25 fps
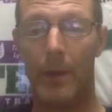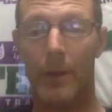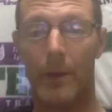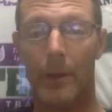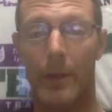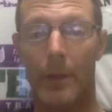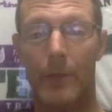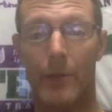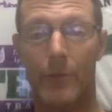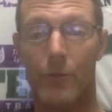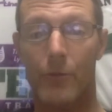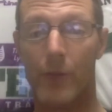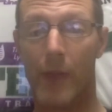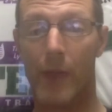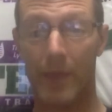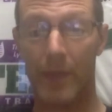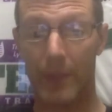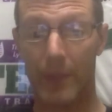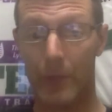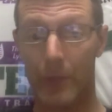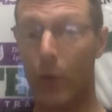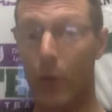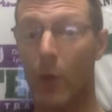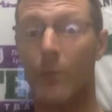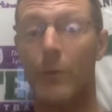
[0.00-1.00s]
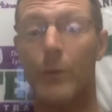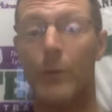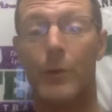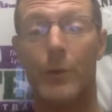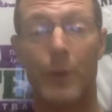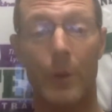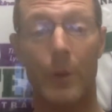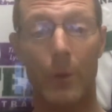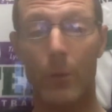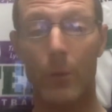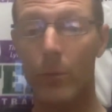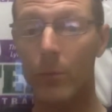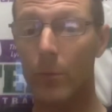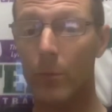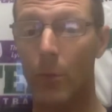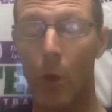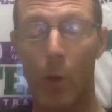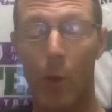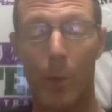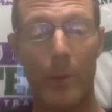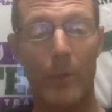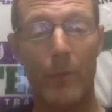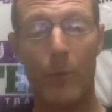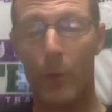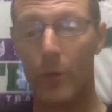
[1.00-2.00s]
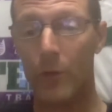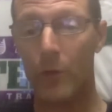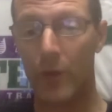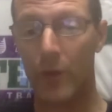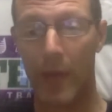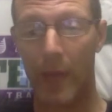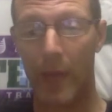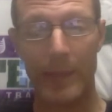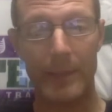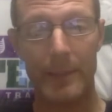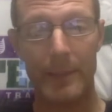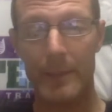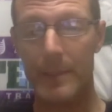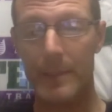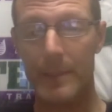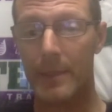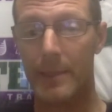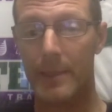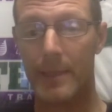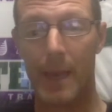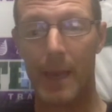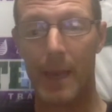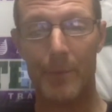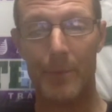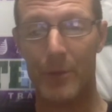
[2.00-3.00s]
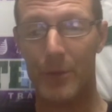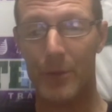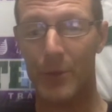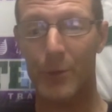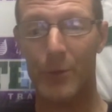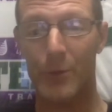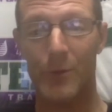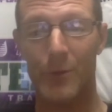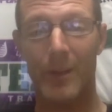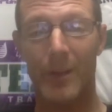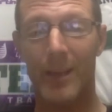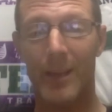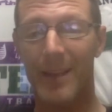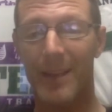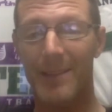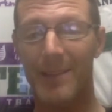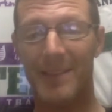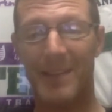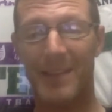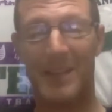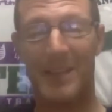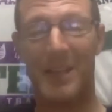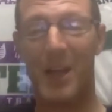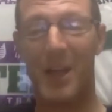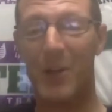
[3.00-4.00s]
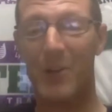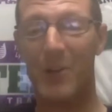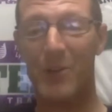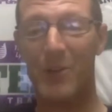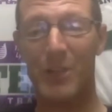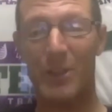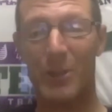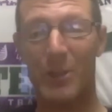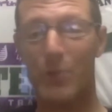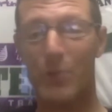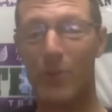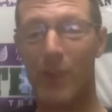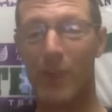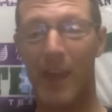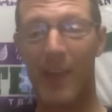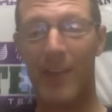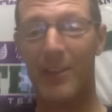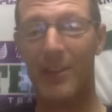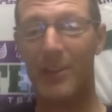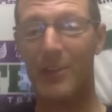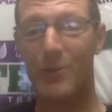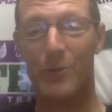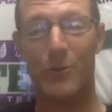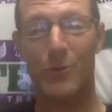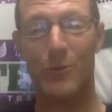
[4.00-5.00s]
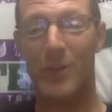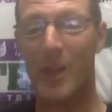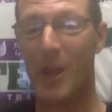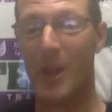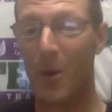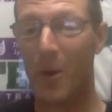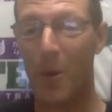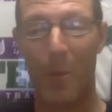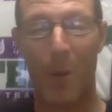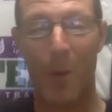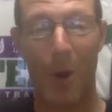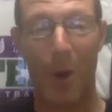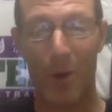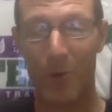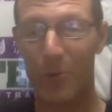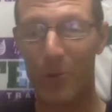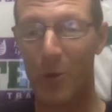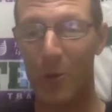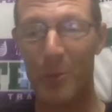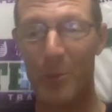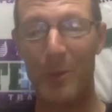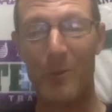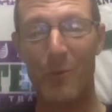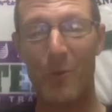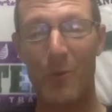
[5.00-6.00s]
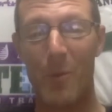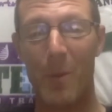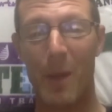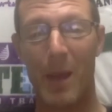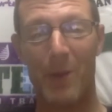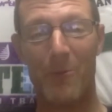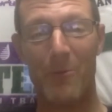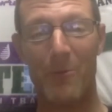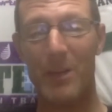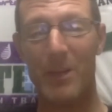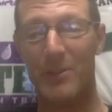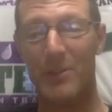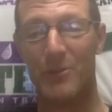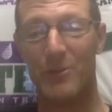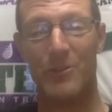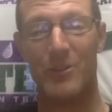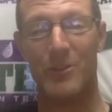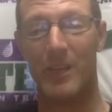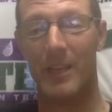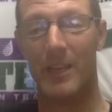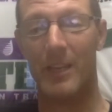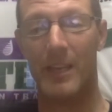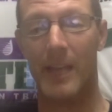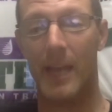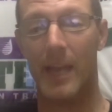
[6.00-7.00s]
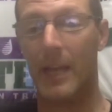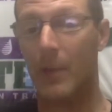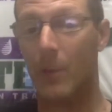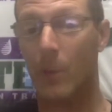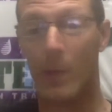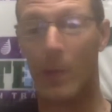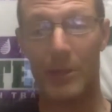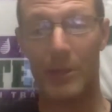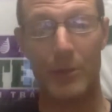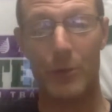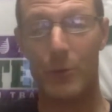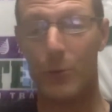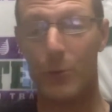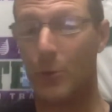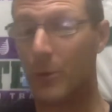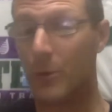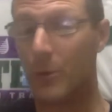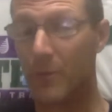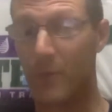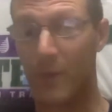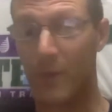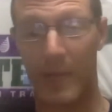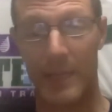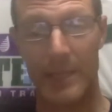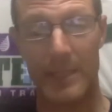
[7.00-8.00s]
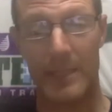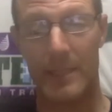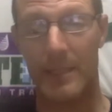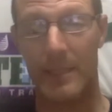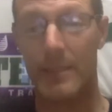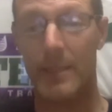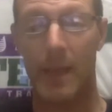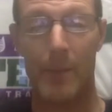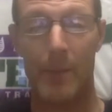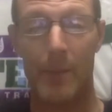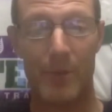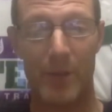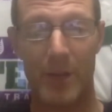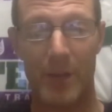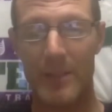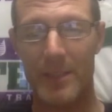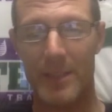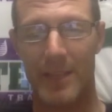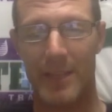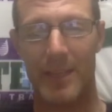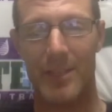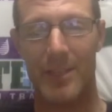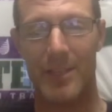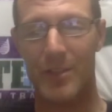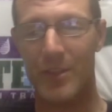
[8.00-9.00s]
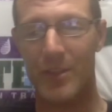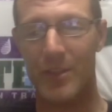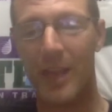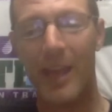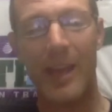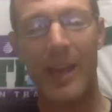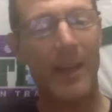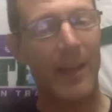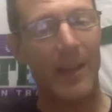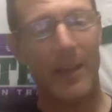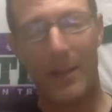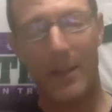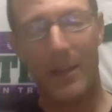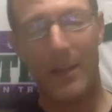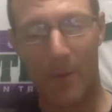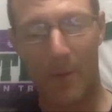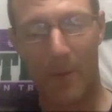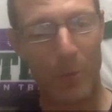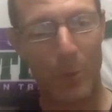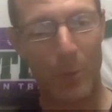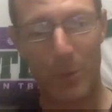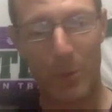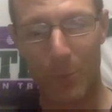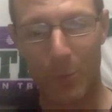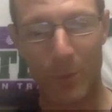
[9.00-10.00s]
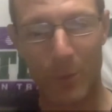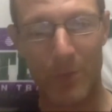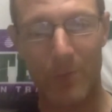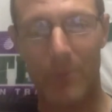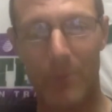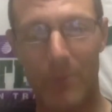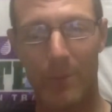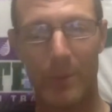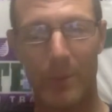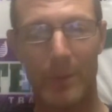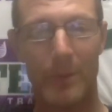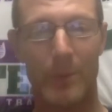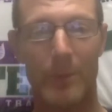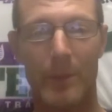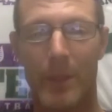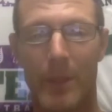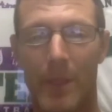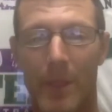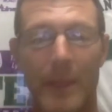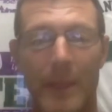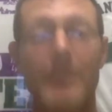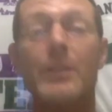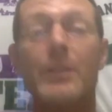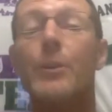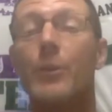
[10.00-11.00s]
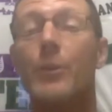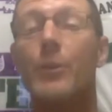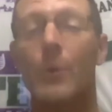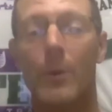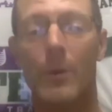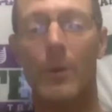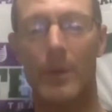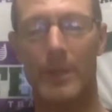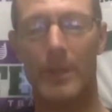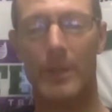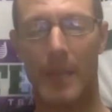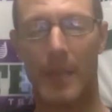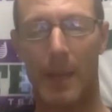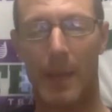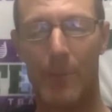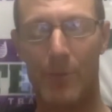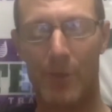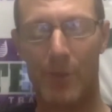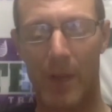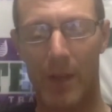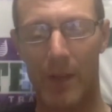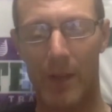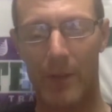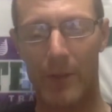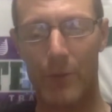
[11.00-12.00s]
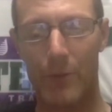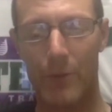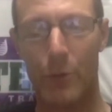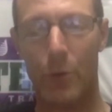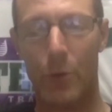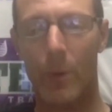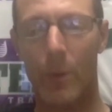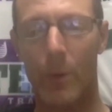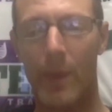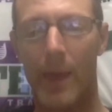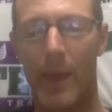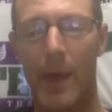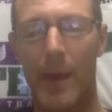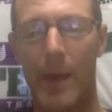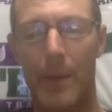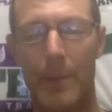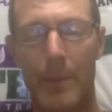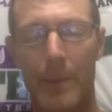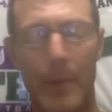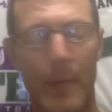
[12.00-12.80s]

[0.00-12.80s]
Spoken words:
as triathletes often do, long before cyclists adopted new technology. Triathletes used aero bars long before bike racers did. Now you watch the Tour de France and the time trial stages, everyone would think to do a time trial on the tour without them.